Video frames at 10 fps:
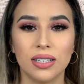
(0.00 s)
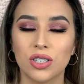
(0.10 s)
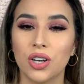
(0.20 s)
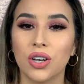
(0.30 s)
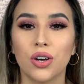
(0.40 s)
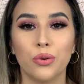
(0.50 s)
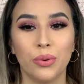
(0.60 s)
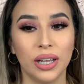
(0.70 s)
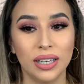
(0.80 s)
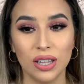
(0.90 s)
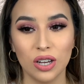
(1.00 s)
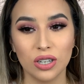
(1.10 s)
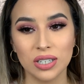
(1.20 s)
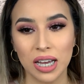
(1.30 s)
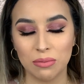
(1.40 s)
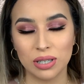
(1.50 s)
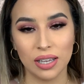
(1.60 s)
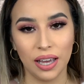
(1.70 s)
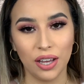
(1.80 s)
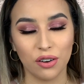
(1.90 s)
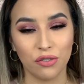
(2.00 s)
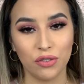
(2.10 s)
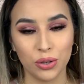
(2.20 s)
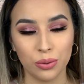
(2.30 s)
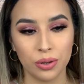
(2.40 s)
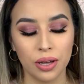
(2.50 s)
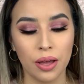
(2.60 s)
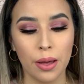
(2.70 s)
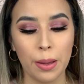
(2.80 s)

It took a really long time to get your food,